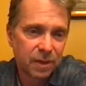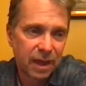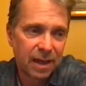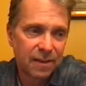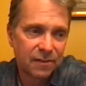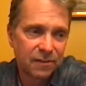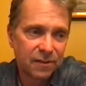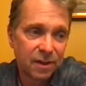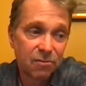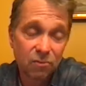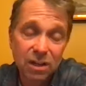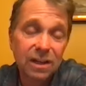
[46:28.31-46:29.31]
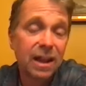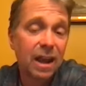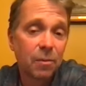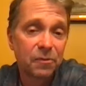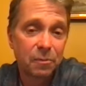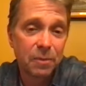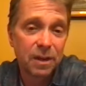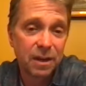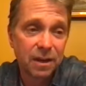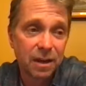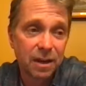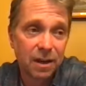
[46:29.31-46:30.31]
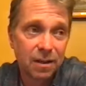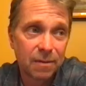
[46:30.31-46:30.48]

And it really helped me.